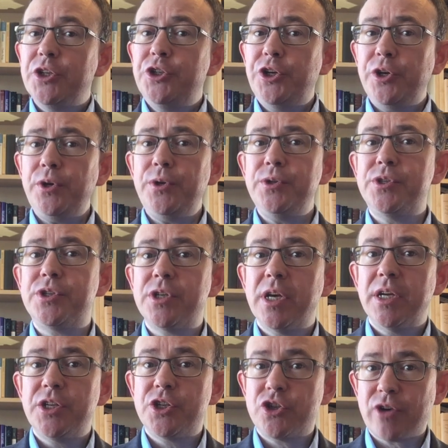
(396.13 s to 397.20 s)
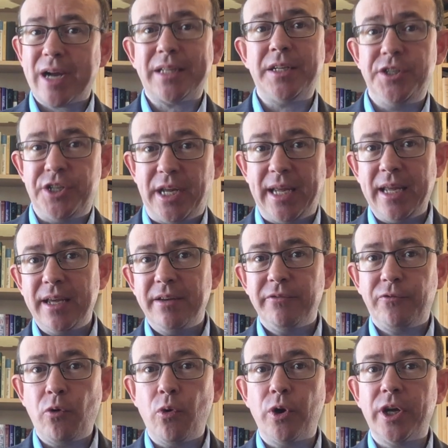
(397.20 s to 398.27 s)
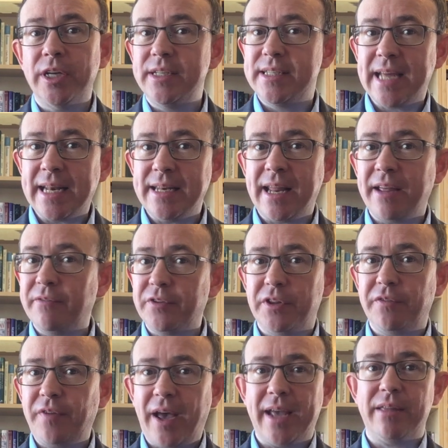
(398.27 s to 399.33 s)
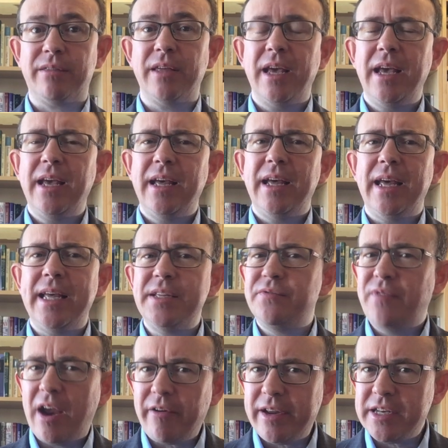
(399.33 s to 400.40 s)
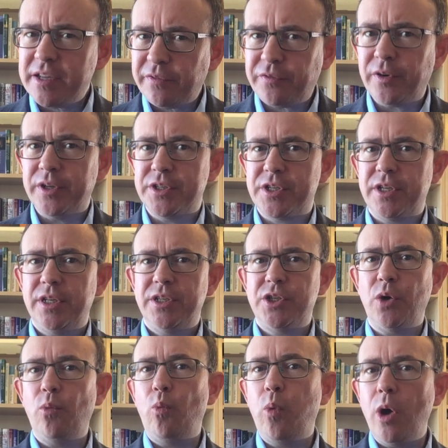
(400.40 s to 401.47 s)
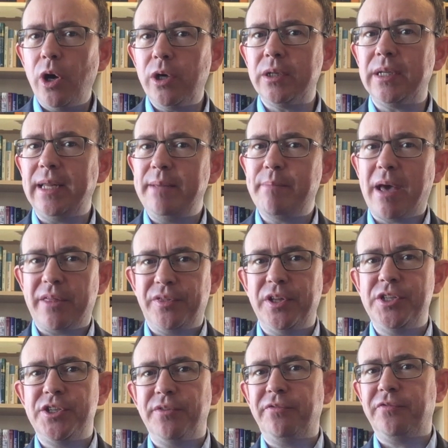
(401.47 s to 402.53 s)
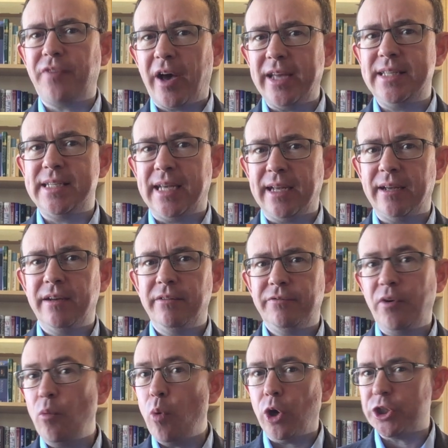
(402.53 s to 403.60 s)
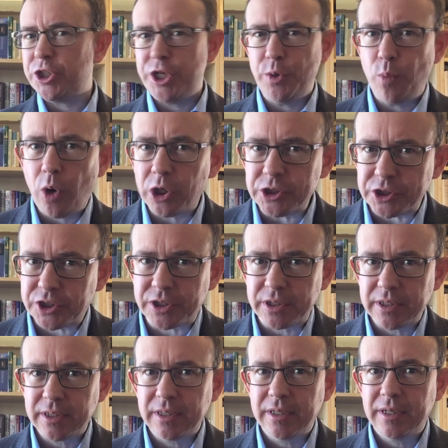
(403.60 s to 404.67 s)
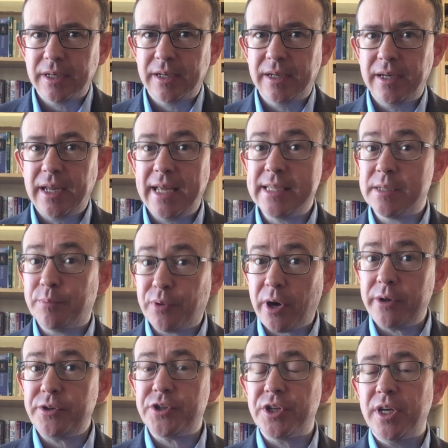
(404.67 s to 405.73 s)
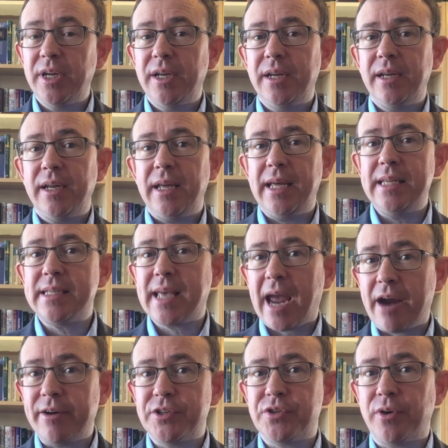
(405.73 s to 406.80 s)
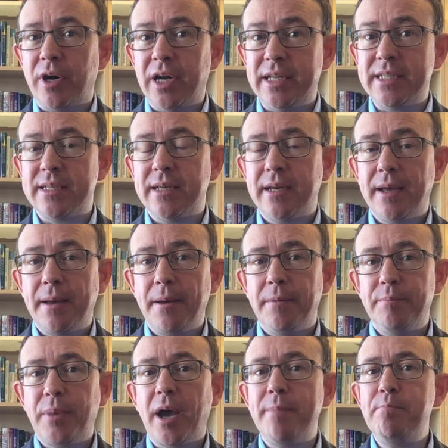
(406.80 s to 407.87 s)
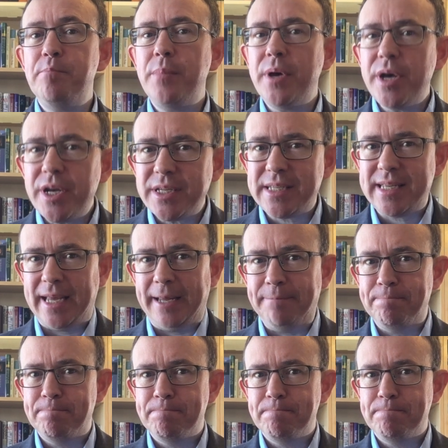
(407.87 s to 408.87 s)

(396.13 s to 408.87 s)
Jude's strategy for contending for the faith is very different to worldly methods of fighting for what you want. His approach is characterized by mercy.